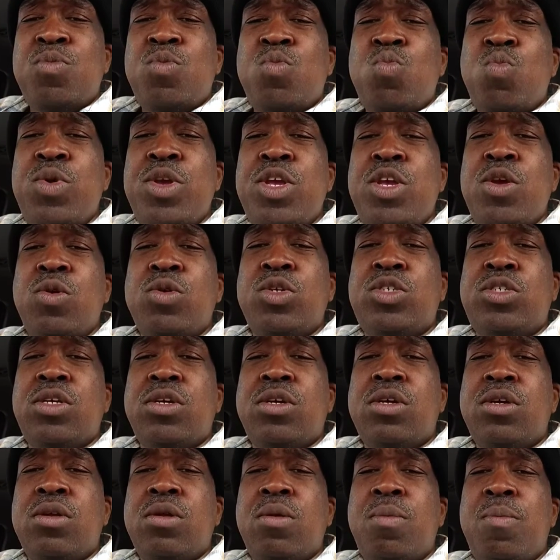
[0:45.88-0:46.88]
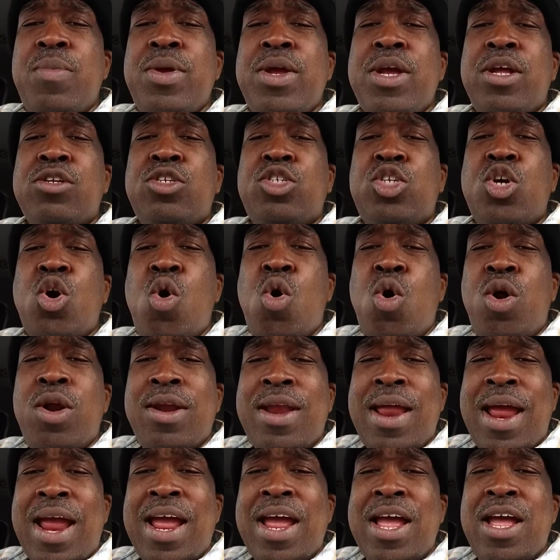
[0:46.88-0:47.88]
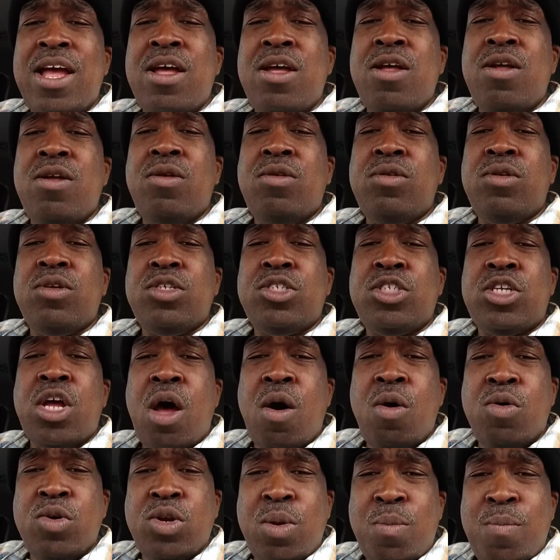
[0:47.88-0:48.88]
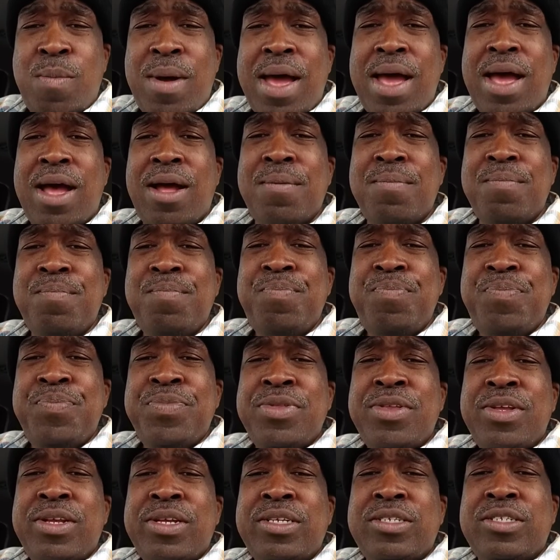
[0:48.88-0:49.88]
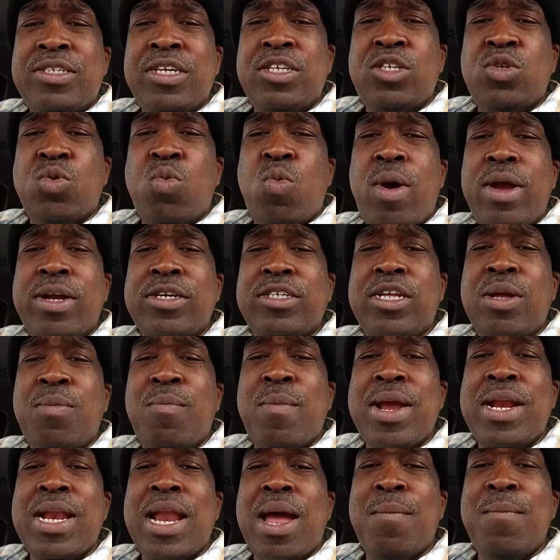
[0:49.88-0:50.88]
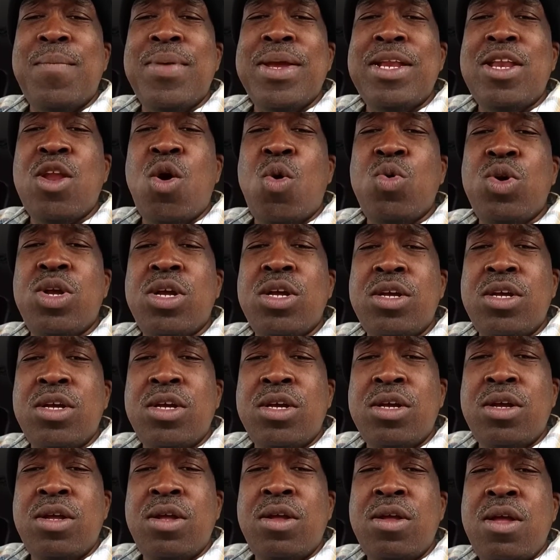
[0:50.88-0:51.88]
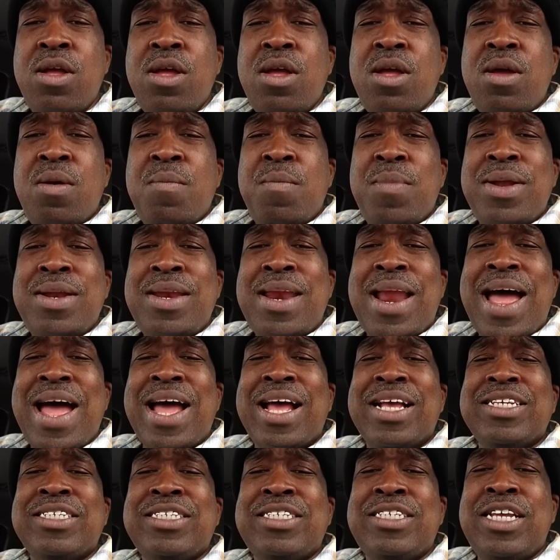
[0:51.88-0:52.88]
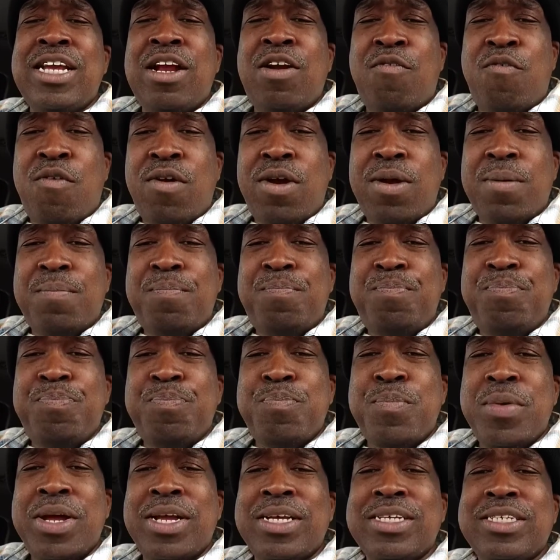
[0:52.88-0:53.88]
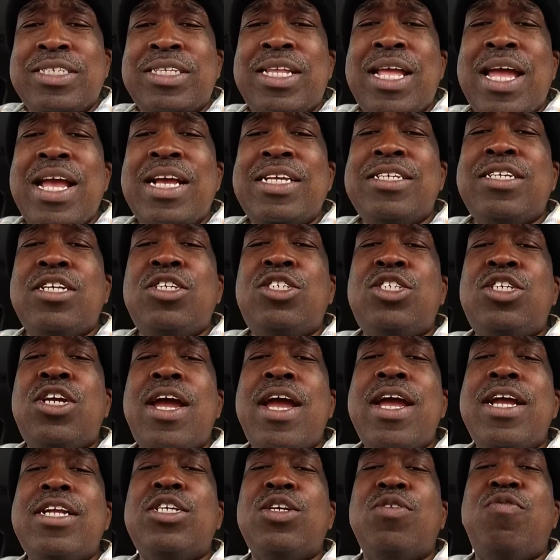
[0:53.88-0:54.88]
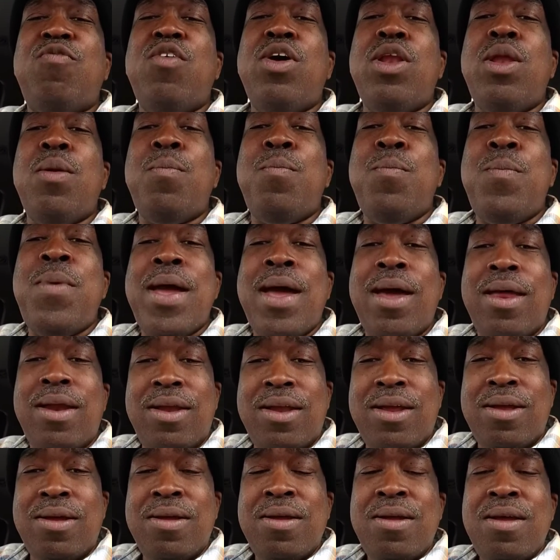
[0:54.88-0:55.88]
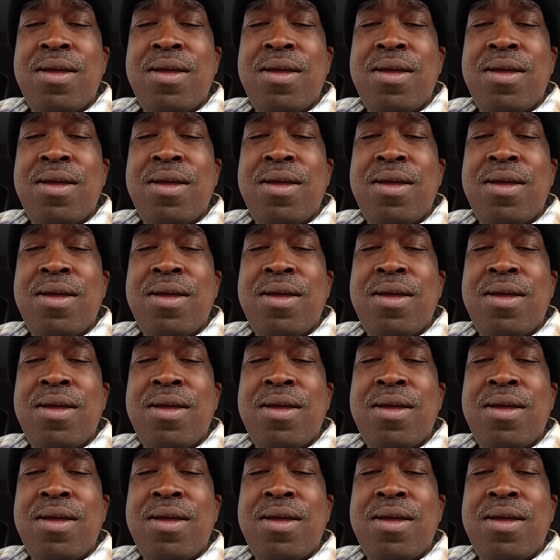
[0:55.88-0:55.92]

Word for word: We used to being torn down, talked about, situations that may not be no good, but now it's different because things are changing for the better.